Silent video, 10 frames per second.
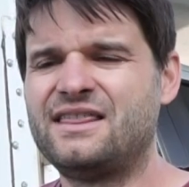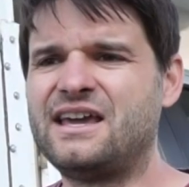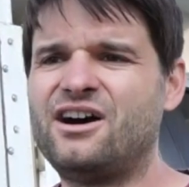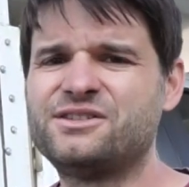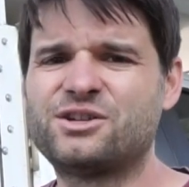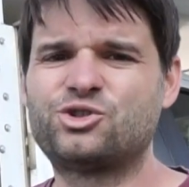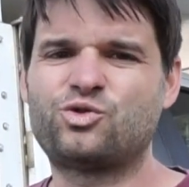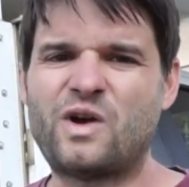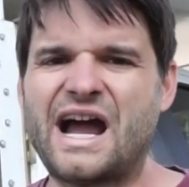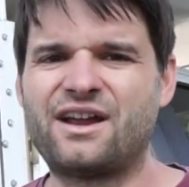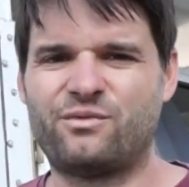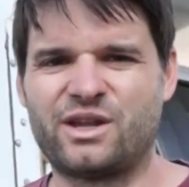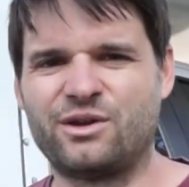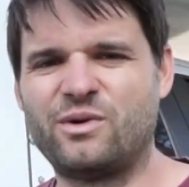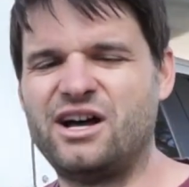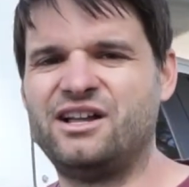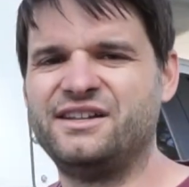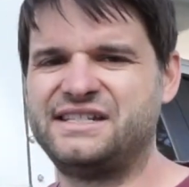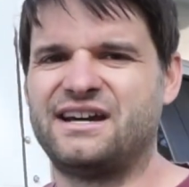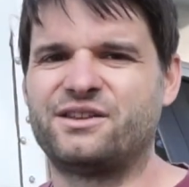They also track really well
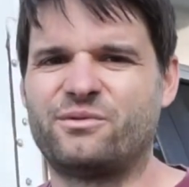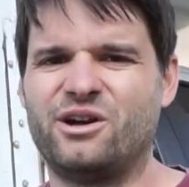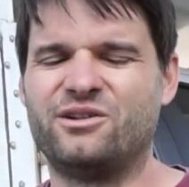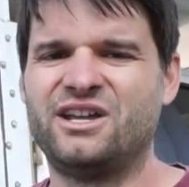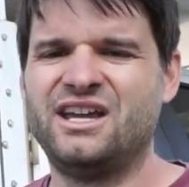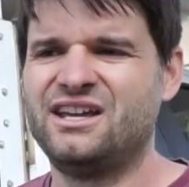down the road.